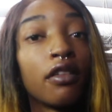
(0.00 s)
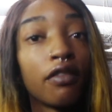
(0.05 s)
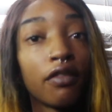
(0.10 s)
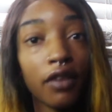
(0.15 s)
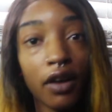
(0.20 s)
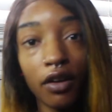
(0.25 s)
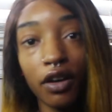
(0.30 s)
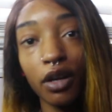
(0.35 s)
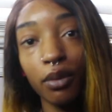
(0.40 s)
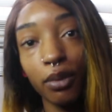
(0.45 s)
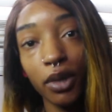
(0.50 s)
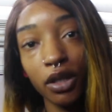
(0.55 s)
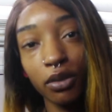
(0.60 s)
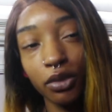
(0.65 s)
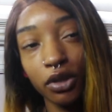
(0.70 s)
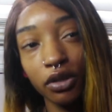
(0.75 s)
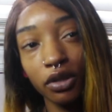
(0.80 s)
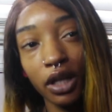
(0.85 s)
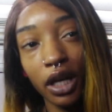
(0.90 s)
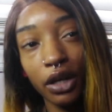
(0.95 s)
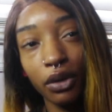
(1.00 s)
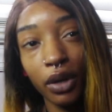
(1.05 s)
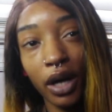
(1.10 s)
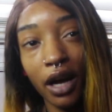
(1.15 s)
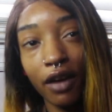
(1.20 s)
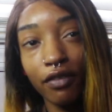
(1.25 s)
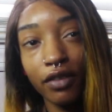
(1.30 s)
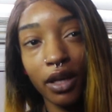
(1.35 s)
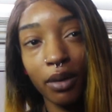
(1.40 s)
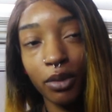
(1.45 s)
very minimal. I don't
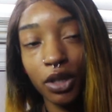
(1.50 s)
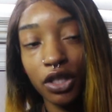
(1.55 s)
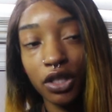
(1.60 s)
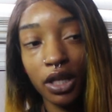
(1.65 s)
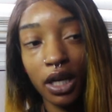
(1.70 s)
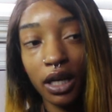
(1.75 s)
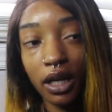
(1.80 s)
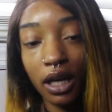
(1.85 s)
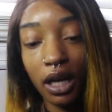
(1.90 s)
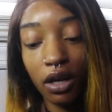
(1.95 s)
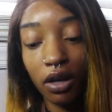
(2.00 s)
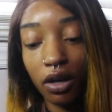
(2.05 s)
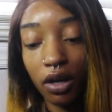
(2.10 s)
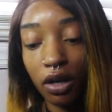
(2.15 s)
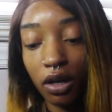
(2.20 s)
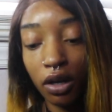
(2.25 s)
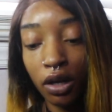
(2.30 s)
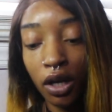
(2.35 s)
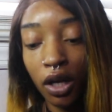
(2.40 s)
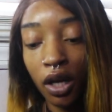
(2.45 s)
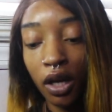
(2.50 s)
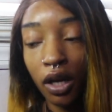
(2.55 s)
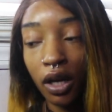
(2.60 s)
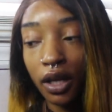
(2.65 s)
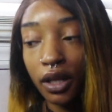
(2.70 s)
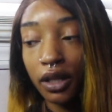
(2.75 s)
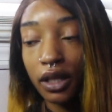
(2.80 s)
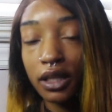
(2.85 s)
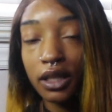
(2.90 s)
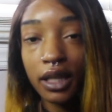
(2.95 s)
have that much shedding at all.
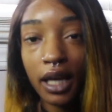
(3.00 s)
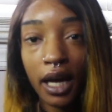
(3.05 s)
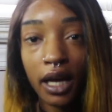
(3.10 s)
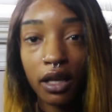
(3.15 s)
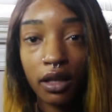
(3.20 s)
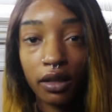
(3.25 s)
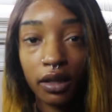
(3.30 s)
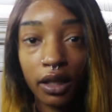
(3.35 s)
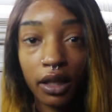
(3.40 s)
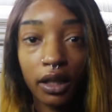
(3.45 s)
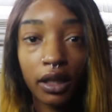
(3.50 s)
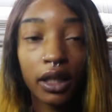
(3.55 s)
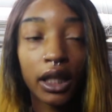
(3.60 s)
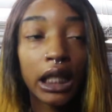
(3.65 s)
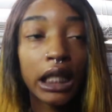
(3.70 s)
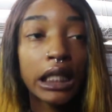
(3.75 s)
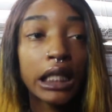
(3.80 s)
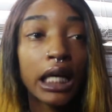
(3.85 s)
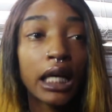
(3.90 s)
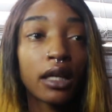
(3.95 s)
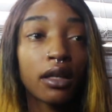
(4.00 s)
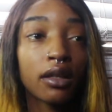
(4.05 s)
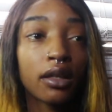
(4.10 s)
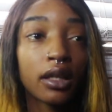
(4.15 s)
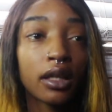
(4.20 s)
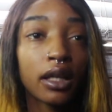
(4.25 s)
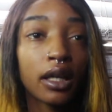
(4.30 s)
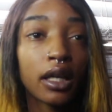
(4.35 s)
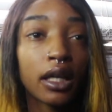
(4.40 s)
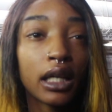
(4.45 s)
The tangling
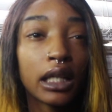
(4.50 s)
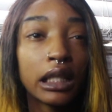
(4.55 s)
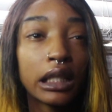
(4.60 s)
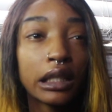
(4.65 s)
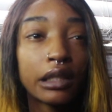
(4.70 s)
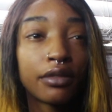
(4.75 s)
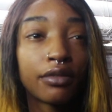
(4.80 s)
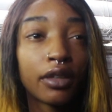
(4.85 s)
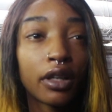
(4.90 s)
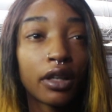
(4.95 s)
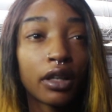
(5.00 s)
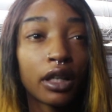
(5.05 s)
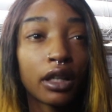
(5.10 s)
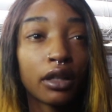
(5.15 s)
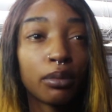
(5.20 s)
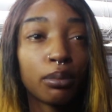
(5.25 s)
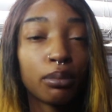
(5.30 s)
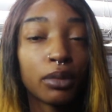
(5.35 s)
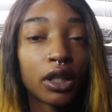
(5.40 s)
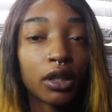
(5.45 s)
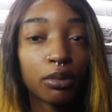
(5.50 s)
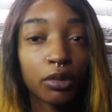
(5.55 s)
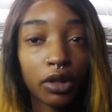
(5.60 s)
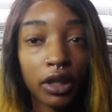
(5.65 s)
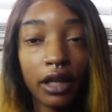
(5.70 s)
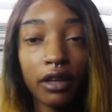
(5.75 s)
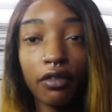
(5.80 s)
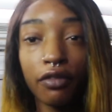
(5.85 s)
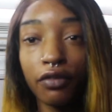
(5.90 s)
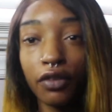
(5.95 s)
is very minimal
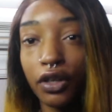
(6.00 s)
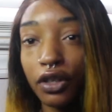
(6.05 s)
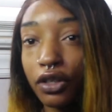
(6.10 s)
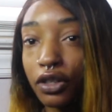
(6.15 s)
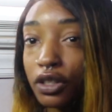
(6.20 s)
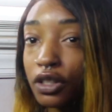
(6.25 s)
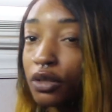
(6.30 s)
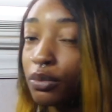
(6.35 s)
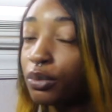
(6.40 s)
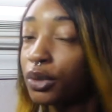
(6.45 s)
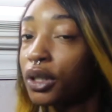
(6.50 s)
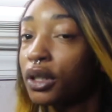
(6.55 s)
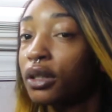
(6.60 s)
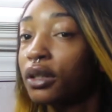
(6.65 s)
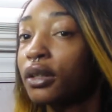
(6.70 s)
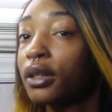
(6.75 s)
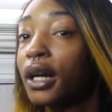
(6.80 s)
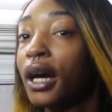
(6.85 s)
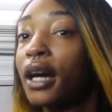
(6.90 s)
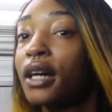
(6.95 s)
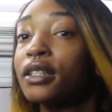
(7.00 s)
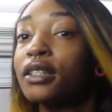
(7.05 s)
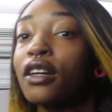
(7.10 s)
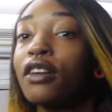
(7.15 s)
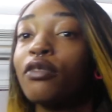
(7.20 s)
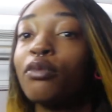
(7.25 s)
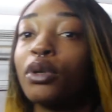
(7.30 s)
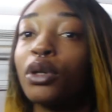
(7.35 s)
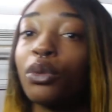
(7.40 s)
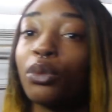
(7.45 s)
at first, but as
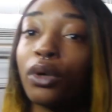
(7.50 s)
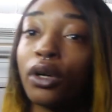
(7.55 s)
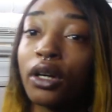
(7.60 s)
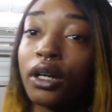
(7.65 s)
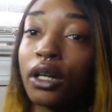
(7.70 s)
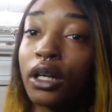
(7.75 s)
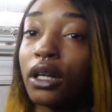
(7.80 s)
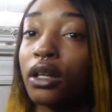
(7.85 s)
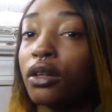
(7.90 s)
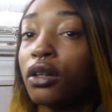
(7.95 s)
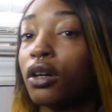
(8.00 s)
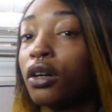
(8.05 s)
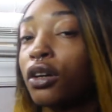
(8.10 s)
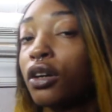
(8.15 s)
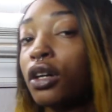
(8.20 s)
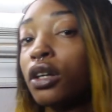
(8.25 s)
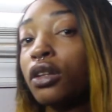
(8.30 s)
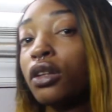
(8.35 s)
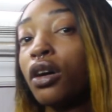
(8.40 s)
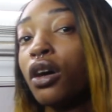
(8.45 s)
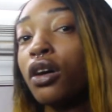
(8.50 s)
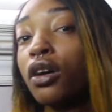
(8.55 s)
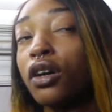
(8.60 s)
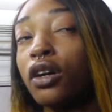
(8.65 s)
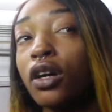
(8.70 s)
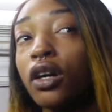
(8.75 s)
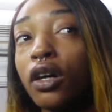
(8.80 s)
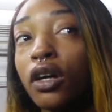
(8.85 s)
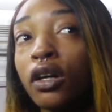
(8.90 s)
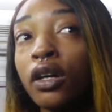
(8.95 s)
I've been wearing it longer and
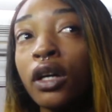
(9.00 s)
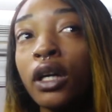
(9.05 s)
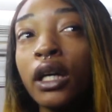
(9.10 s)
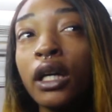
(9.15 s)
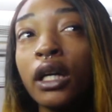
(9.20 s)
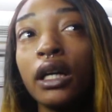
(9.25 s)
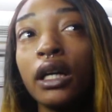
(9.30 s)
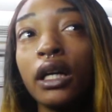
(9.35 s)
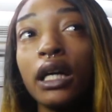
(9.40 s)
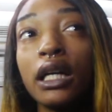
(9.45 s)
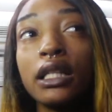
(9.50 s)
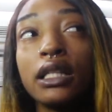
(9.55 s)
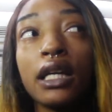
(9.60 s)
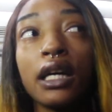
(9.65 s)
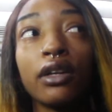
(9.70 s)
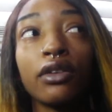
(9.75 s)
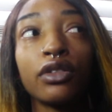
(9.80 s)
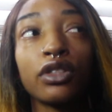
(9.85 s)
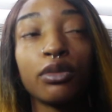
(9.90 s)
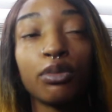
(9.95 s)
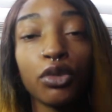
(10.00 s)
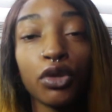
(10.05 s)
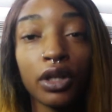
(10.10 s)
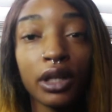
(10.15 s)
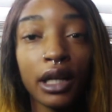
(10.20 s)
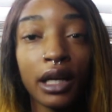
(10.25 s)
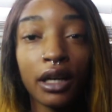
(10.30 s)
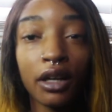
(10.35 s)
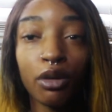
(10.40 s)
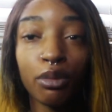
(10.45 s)
longer, it tangles more
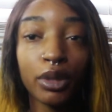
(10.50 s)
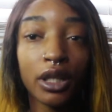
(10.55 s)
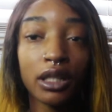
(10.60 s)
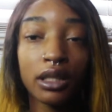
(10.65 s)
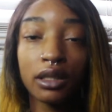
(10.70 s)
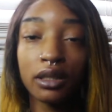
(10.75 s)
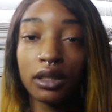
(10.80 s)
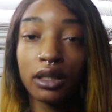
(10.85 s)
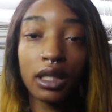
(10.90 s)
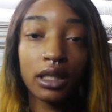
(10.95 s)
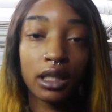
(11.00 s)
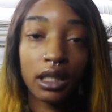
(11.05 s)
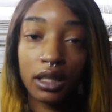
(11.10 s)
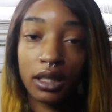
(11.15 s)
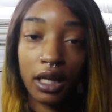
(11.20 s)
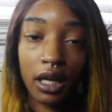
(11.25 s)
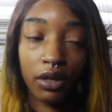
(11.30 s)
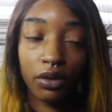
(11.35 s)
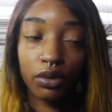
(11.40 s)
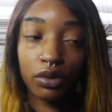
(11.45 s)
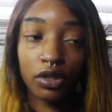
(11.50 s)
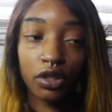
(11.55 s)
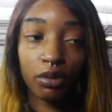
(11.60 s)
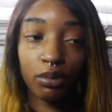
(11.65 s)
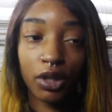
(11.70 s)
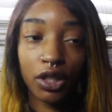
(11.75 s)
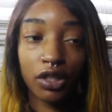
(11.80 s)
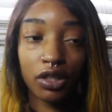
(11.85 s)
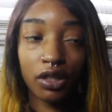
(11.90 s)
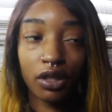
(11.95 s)
now, but it doesn't tangle too
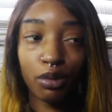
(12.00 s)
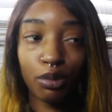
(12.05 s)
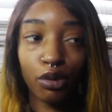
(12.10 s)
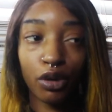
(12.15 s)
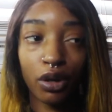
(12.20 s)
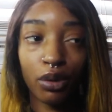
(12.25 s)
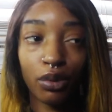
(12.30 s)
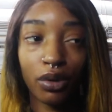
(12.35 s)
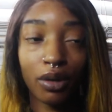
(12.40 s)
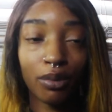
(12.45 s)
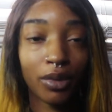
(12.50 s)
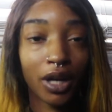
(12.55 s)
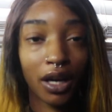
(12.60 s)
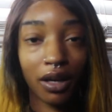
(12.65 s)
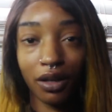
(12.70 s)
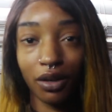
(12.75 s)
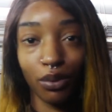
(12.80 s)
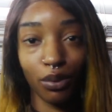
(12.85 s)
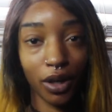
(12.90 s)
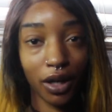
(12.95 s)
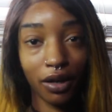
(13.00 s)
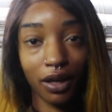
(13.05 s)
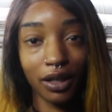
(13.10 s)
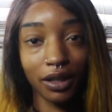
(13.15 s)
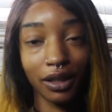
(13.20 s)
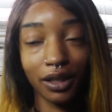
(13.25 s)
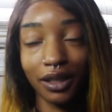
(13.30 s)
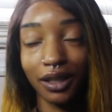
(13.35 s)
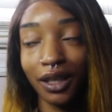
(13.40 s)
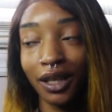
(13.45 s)
much to the point where I'm not gonna wear it.
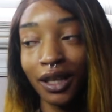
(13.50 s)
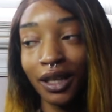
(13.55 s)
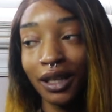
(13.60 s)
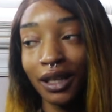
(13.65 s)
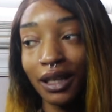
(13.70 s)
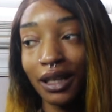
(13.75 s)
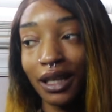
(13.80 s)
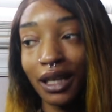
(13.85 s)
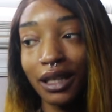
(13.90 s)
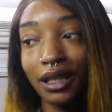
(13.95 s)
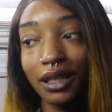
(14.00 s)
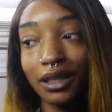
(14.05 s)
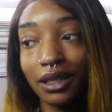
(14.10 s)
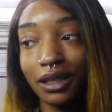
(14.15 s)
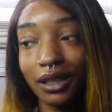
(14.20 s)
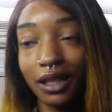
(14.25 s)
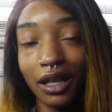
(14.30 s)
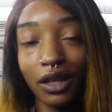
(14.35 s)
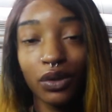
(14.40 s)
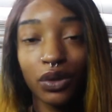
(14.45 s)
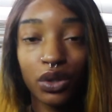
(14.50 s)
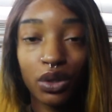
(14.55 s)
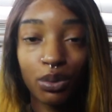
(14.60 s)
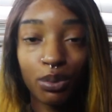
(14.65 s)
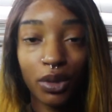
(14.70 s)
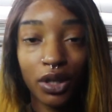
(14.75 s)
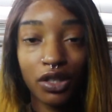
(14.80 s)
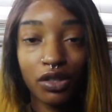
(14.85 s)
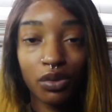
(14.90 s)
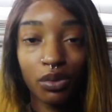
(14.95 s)
Like, it doesn't tangle too
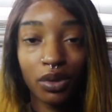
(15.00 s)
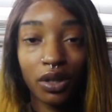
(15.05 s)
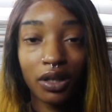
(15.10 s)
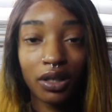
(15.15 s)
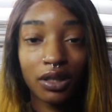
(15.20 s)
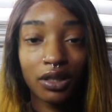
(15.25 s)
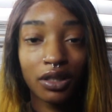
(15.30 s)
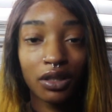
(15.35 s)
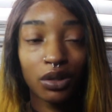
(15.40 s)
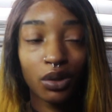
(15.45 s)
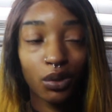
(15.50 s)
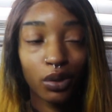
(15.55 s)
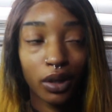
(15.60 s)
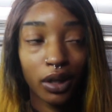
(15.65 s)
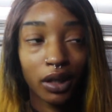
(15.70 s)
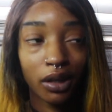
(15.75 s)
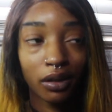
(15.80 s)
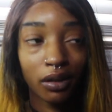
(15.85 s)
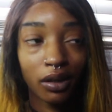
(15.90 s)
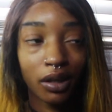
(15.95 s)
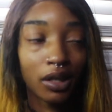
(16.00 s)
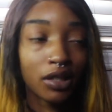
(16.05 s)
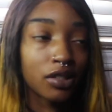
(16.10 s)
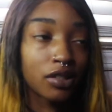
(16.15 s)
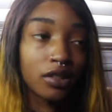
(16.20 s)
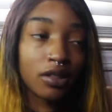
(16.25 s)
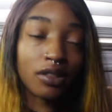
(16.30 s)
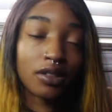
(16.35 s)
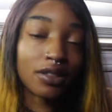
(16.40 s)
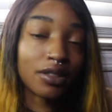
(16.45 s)
much where it's annoying.
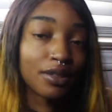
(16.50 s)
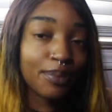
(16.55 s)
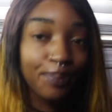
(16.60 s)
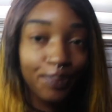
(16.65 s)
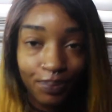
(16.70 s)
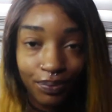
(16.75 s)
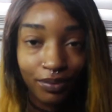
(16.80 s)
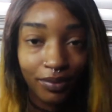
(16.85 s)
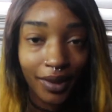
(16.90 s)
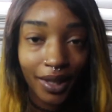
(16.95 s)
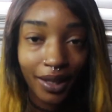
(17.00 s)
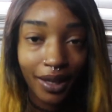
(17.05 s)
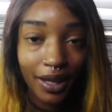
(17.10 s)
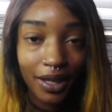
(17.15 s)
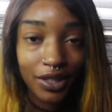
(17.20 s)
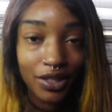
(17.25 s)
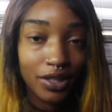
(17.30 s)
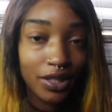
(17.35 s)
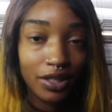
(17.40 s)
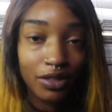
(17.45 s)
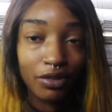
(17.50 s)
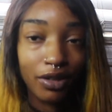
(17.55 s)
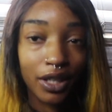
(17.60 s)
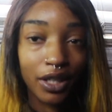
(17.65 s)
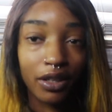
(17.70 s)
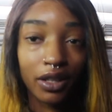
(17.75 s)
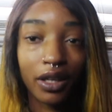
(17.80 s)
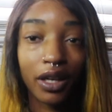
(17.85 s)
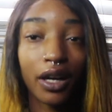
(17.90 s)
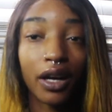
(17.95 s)
It's just
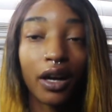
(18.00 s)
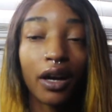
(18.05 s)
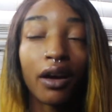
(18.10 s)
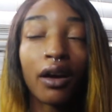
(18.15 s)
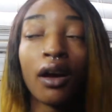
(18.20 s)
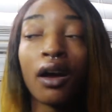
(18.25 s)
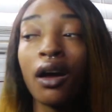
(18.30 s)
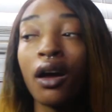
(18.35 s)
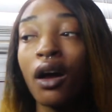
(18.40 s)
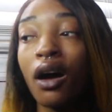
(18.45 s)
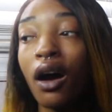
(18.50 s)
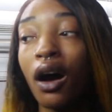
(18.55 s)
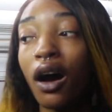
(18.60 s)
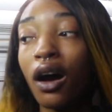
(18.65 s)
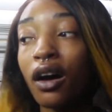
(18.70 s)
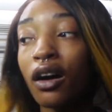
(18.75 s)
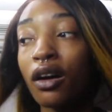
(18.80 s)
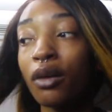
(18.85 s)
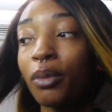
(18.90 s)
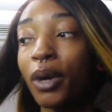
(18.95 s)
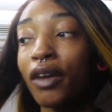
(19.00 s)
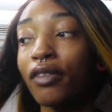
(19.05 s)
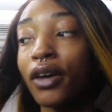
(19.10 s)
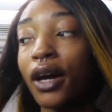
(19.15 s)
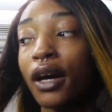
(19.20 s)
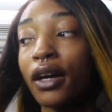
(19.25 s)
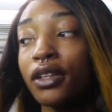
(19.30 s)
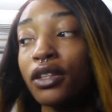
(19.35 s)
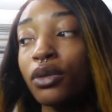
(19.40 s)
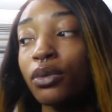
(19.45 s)
regular hair. I've
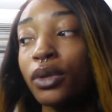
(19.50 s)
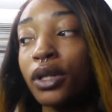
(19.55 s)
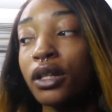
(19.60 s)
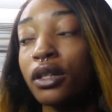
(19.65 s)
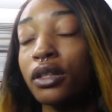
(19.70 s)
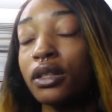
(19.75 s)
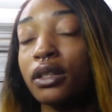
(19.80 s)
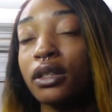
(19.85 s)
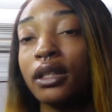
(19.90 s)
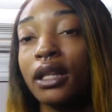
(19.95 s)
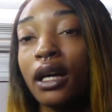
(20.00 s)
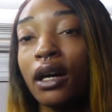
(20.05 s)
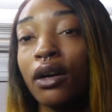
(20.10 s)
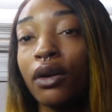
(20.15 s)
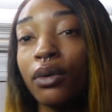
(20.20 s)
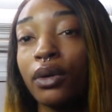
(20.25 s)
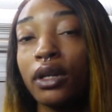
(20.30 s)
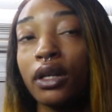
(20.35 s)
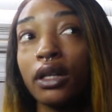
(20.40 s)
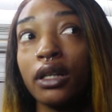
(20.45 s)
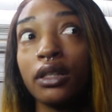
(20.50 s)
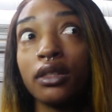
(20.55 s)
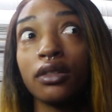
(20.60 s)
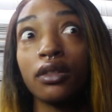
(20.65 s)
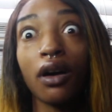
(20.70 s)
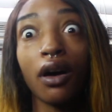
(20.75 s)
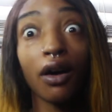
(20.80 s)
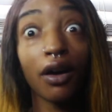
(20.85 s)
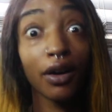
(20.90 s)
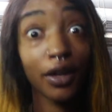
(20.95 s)
had the wig now,
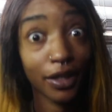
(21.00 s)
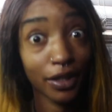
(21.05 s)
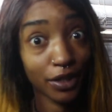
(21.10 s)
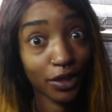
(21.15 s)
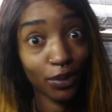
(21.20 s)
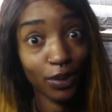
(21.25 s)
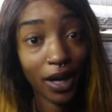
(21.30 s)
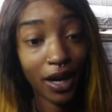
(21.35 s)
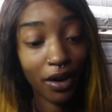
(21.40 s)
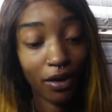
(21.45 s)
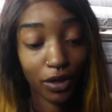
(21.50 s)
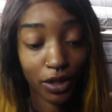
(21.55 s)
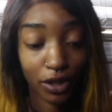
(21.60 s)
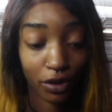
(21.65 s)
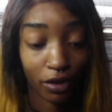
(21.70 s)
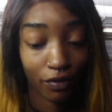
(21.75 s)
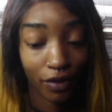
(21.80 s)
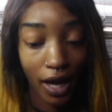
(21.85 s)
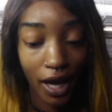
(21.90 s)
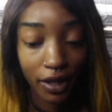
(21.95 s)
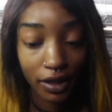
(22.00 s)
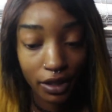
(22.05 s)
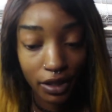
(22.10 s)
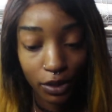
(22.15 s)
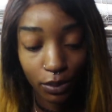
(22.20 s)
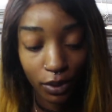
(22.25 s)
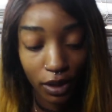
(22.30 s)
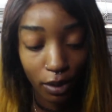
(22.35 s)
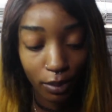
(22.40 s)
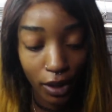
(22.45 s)
is August, wow. So I've had
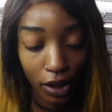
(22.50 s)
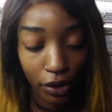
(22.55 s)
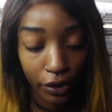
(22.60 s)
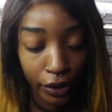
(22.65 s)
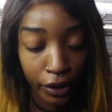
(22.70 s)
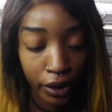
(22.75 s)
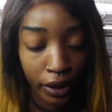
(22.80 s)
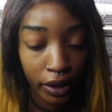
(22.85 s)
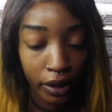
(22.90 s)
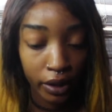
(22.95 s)
this wig about